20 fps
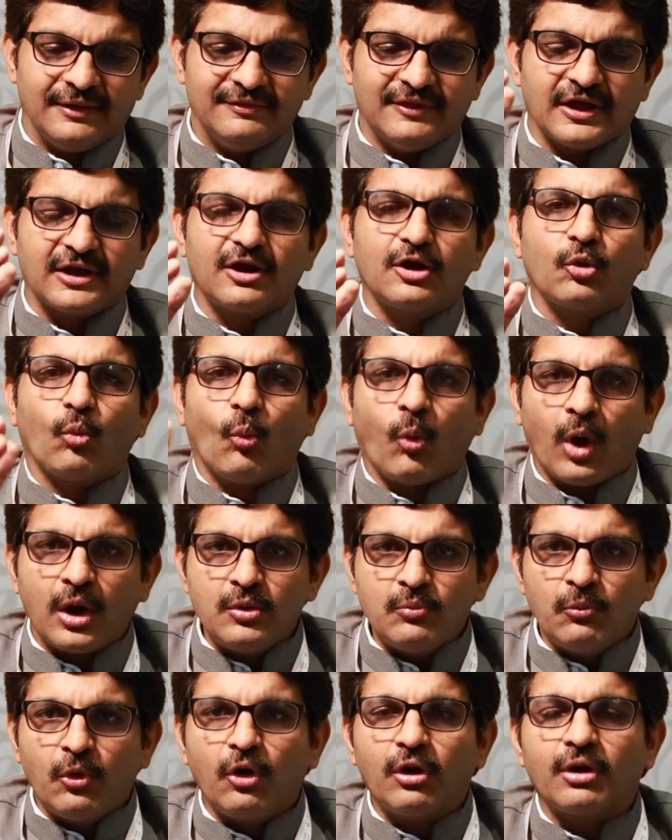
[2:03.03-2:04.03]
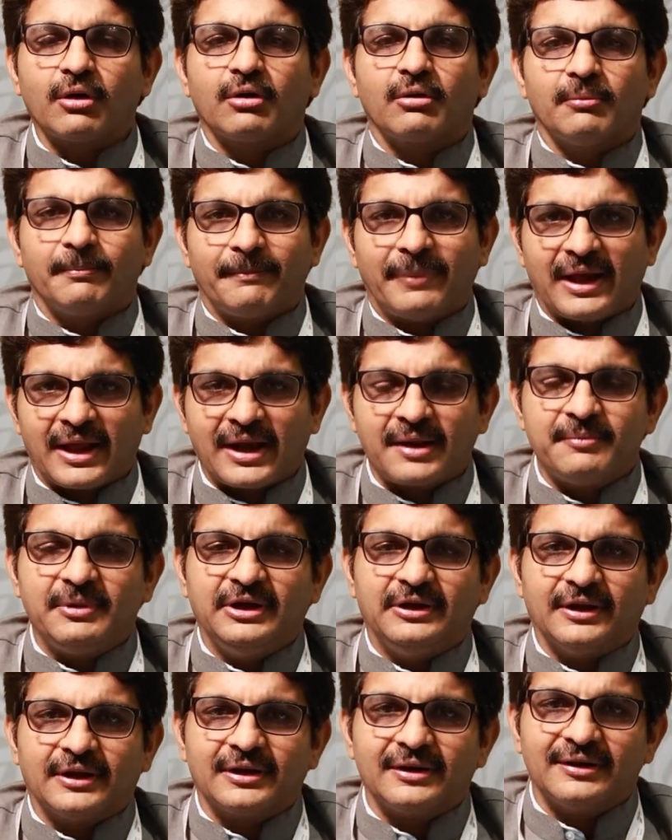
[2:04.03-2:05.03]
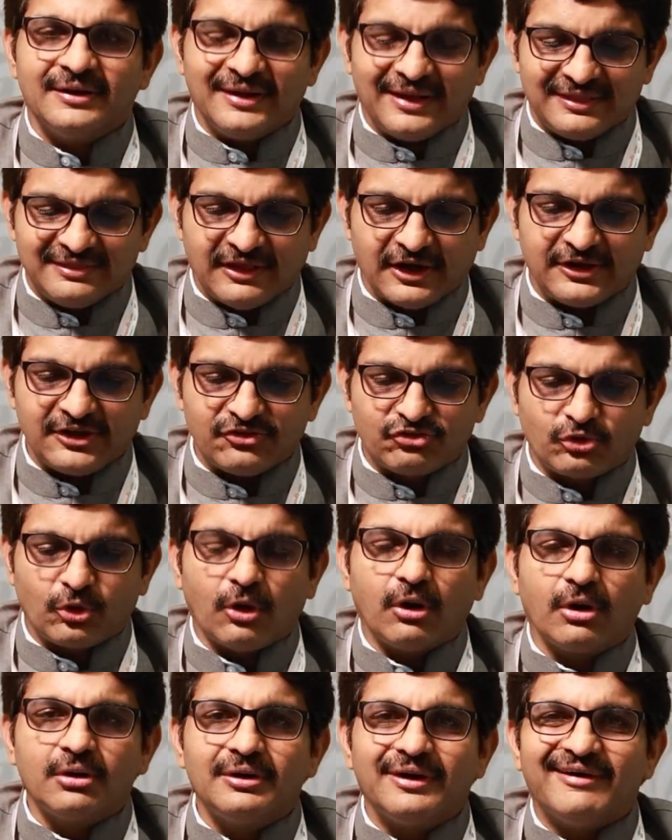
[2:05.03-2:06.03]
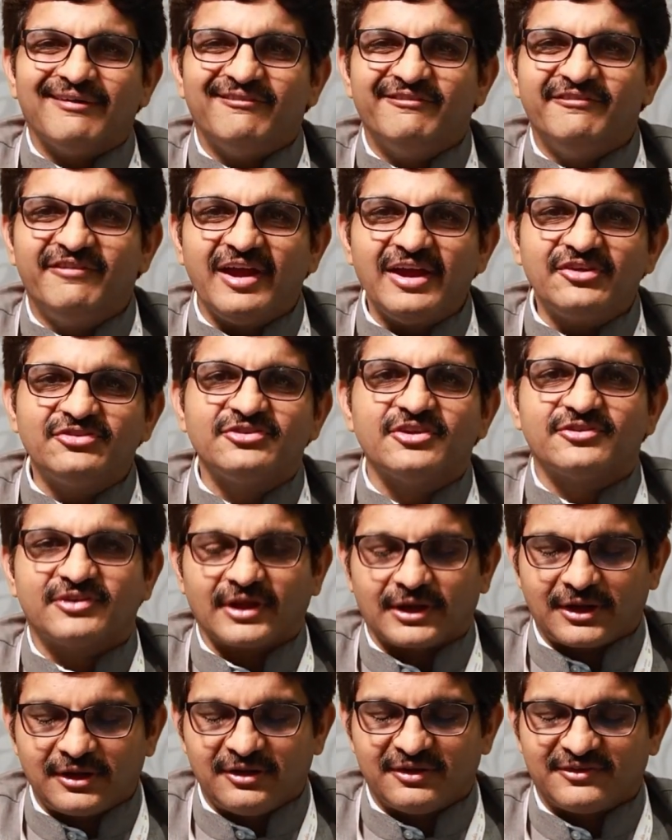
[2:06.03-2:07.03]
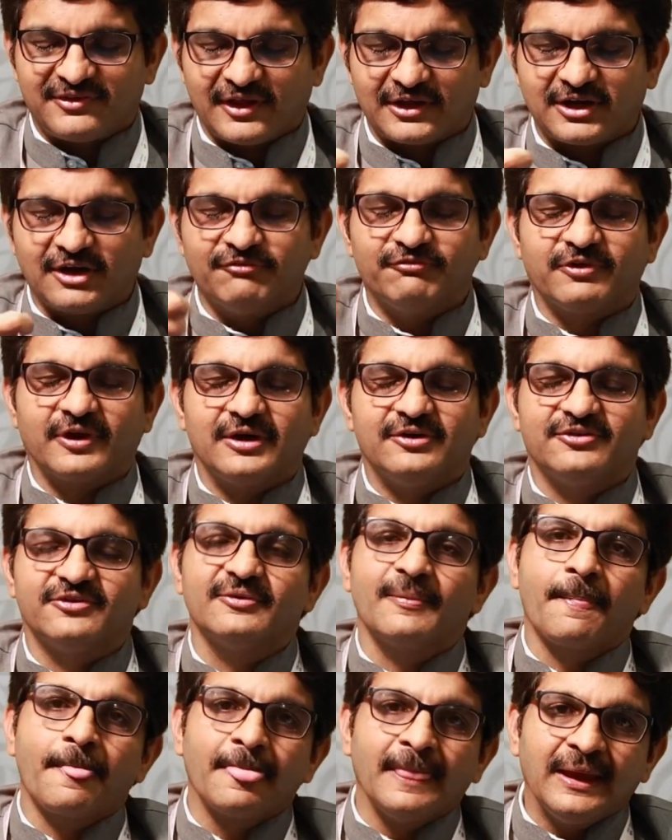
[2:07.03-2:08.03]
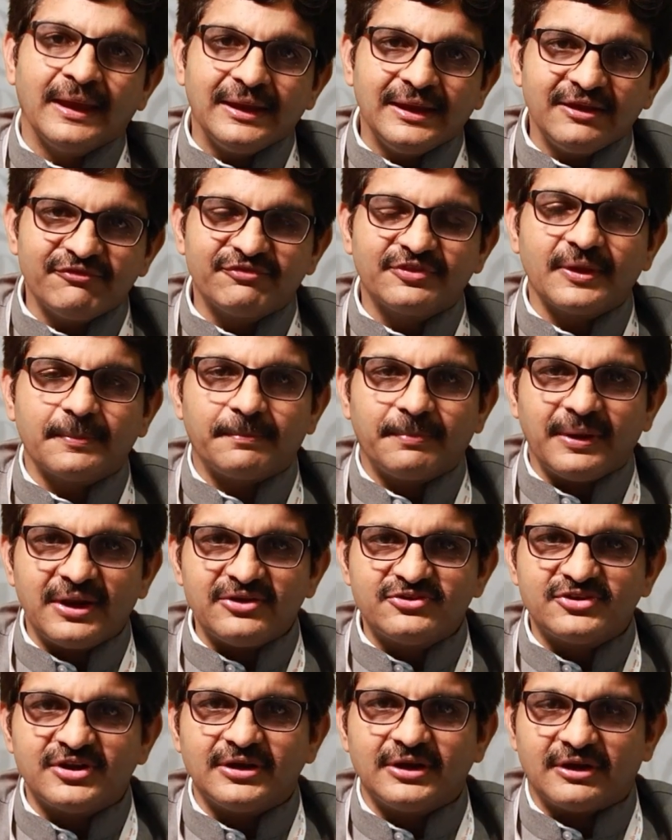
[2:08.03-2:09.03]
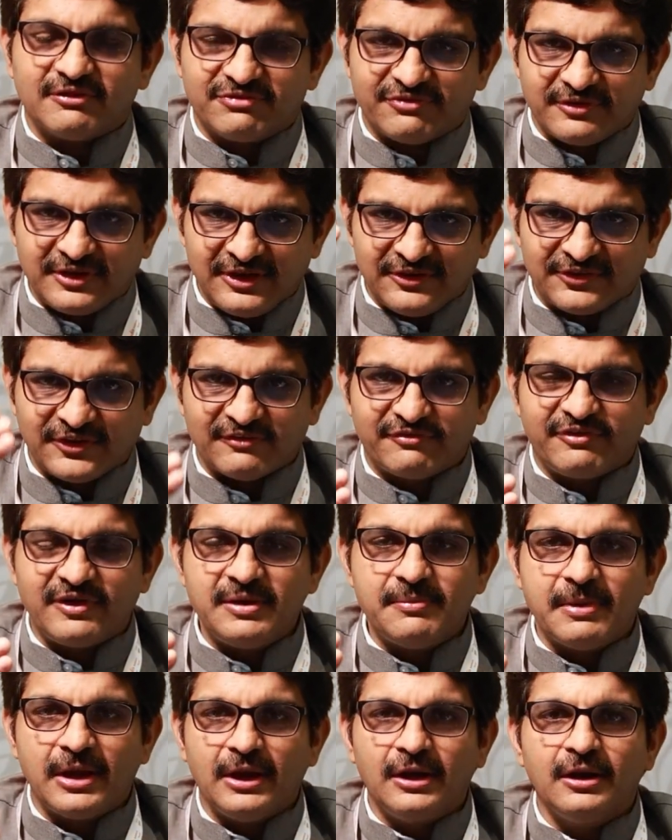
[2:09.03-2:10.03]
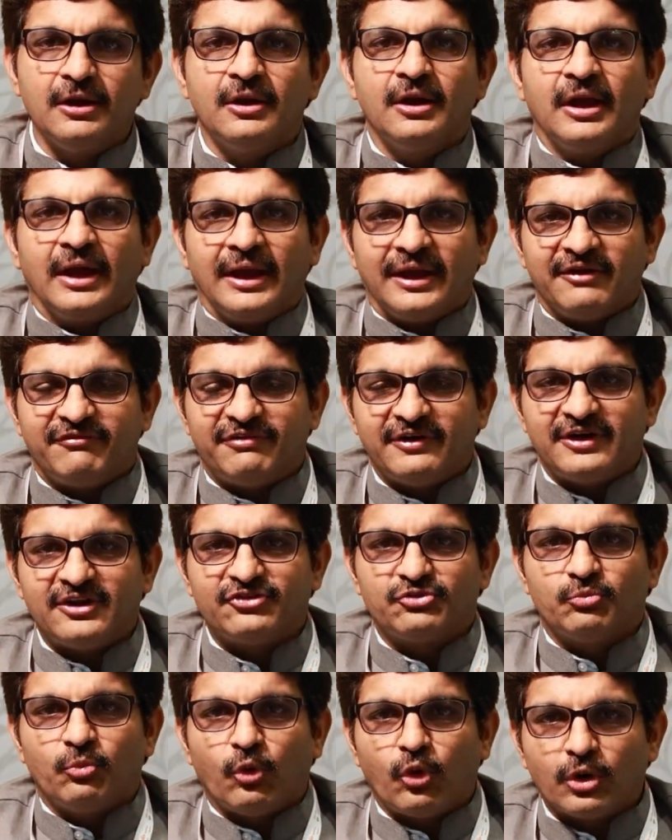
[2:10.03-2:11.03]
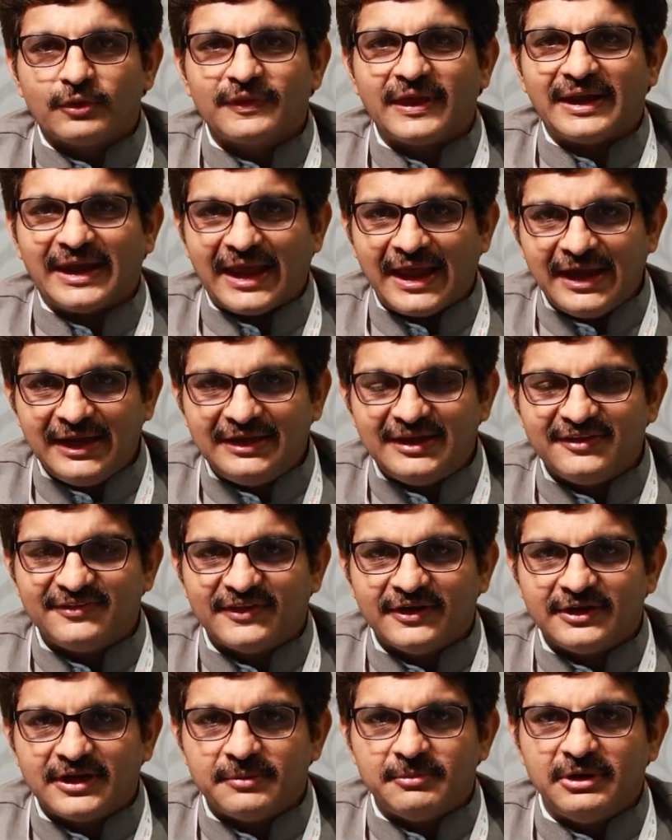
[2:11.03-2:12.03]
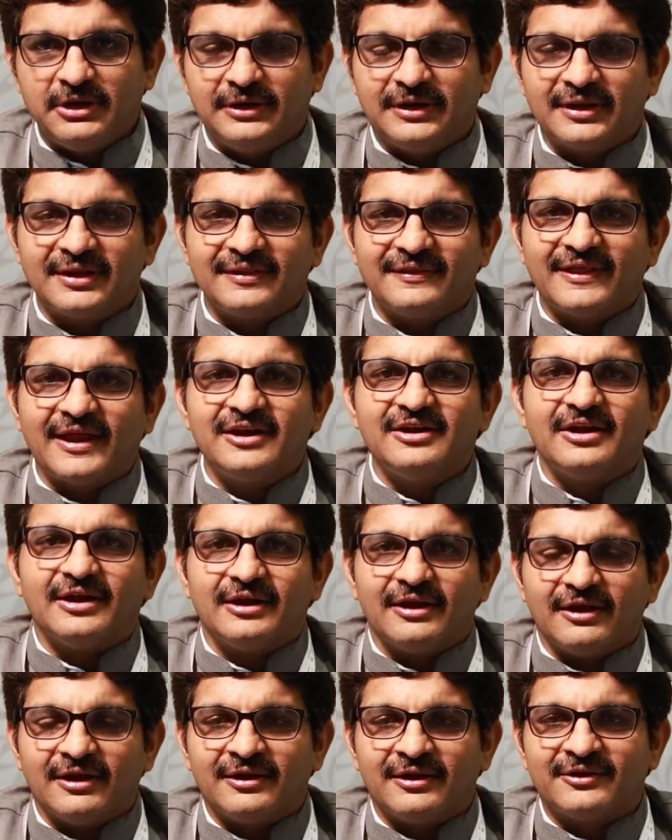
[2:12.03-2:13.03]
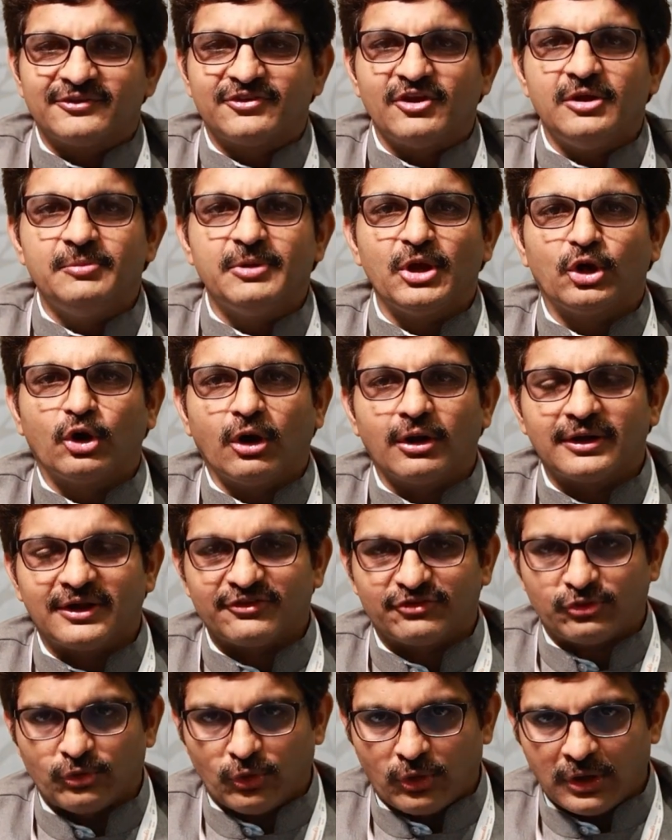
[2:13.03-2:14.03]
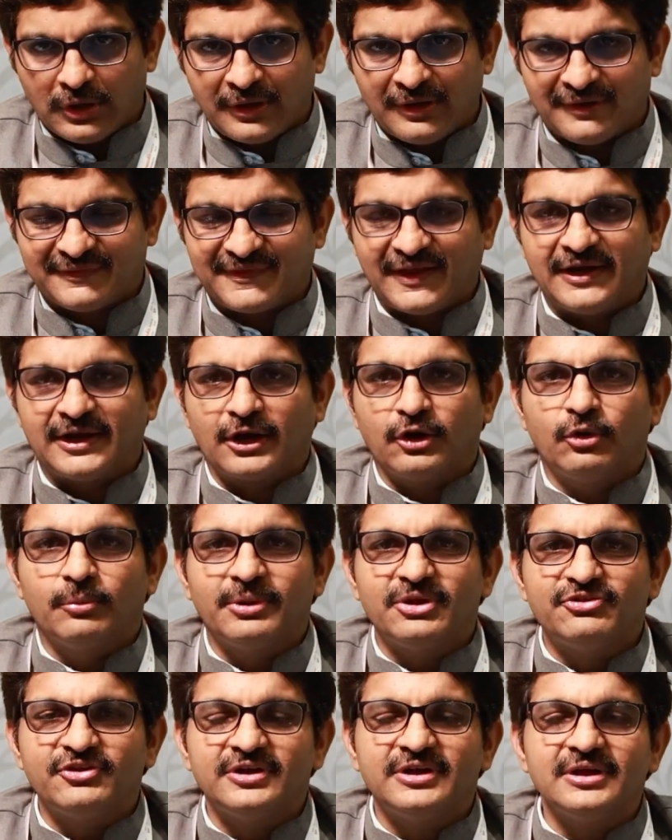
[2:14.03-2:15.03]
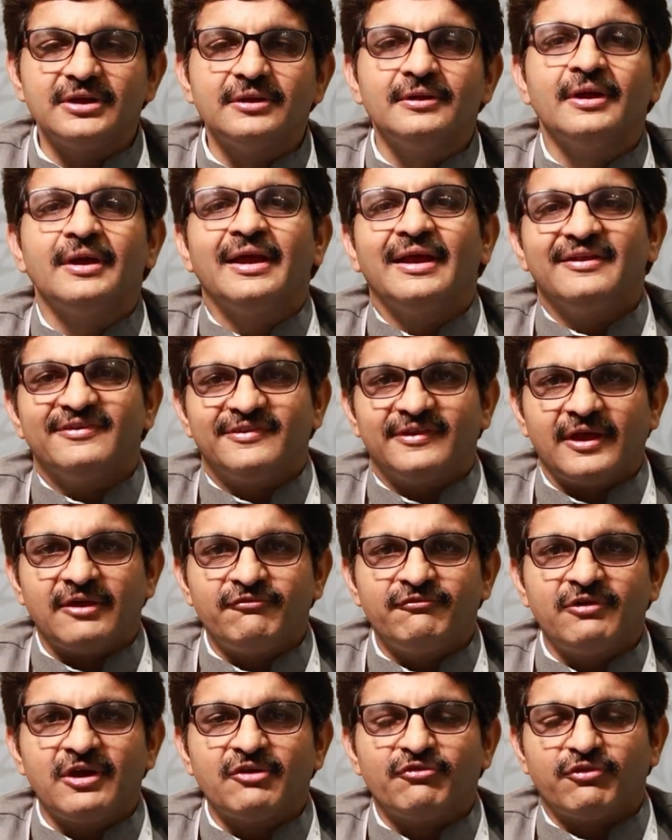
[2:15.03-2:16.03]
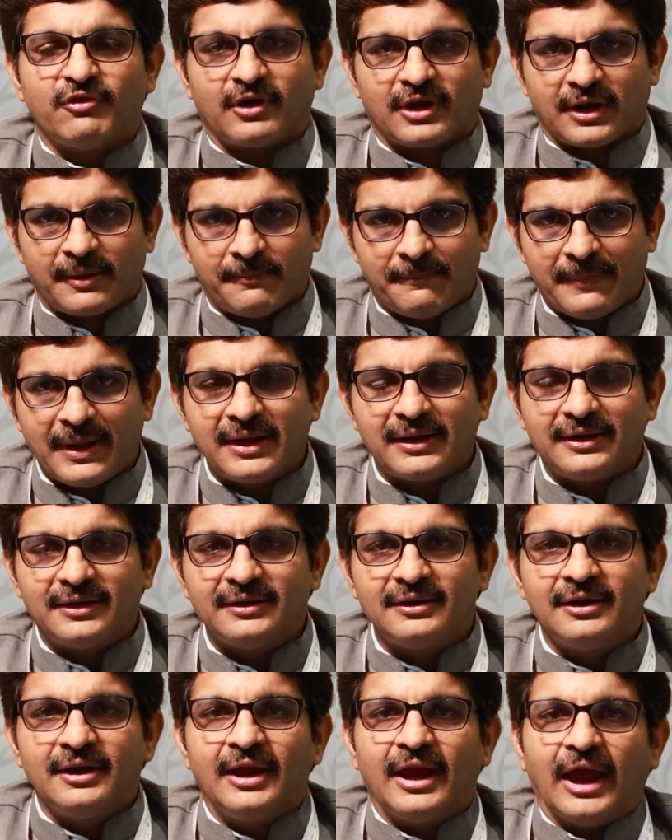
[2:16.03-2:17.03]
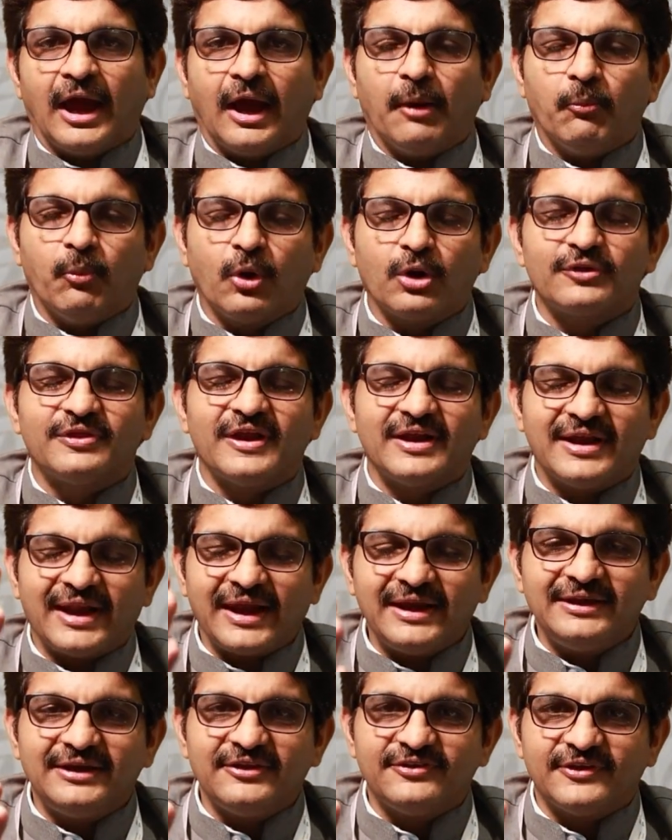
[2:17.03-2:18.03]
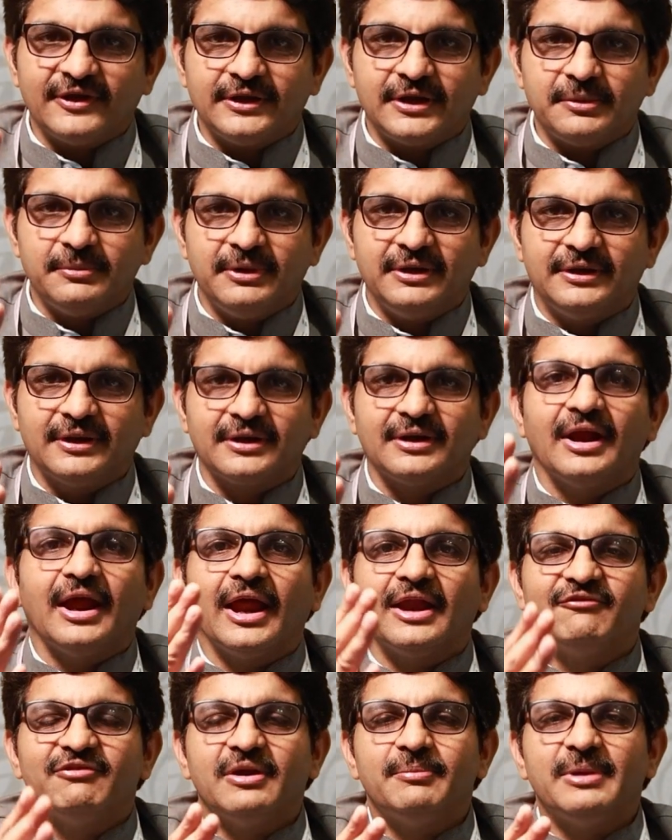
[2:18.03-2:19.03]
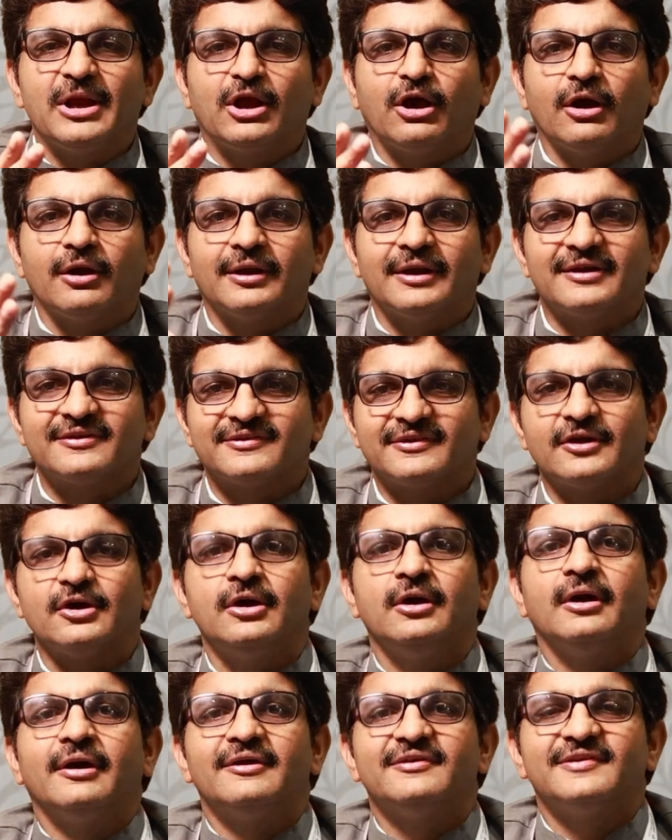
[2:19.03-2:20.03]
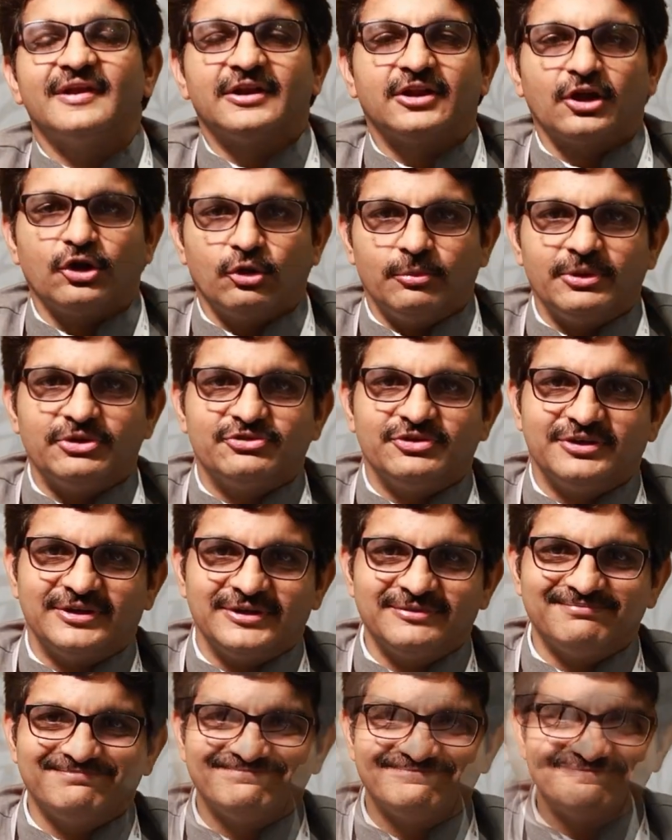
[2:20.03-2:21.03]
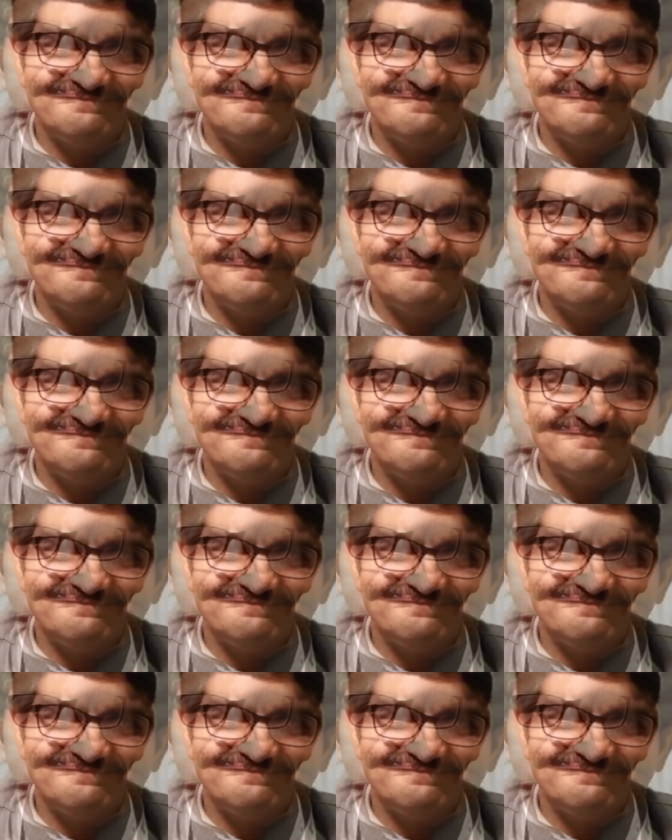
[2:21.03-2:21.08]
there are one more parameter that is called waist circumference. If the patient is a female, if it is more than 80 centimeter, then she'll be called as central obesity. Same way for a man, more than 90 centimeter, it will be called as central obesity.